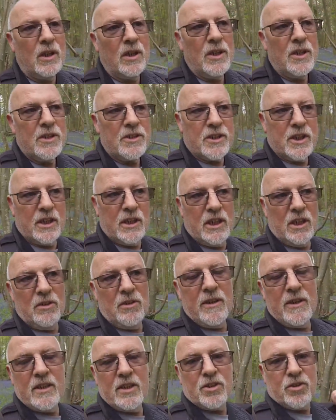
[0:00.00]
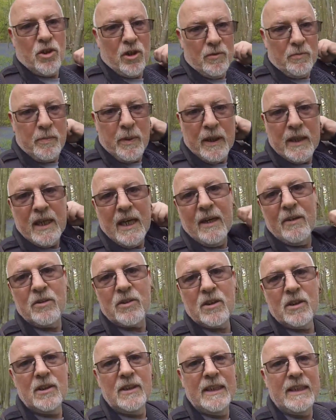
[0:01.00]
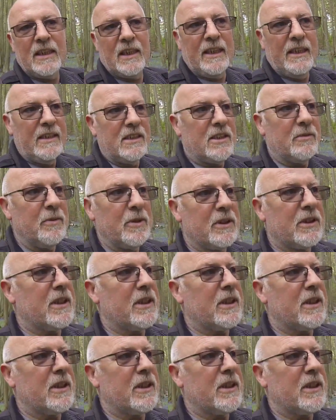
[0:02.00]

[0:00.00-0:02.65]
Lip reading: So you do need to try and pick out little intimate